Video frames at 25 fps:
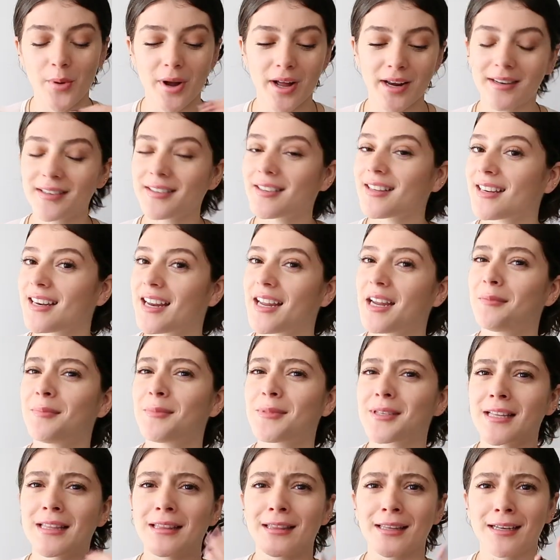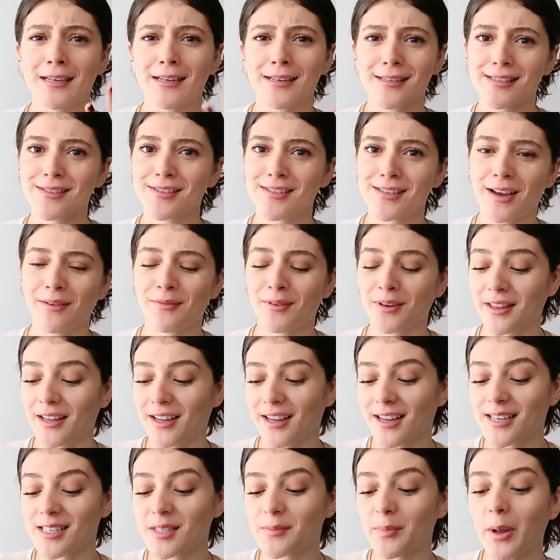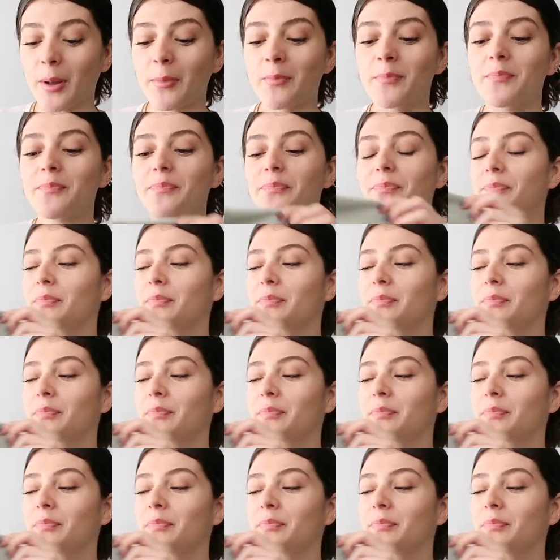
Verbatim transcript: what the names and links to everything is, but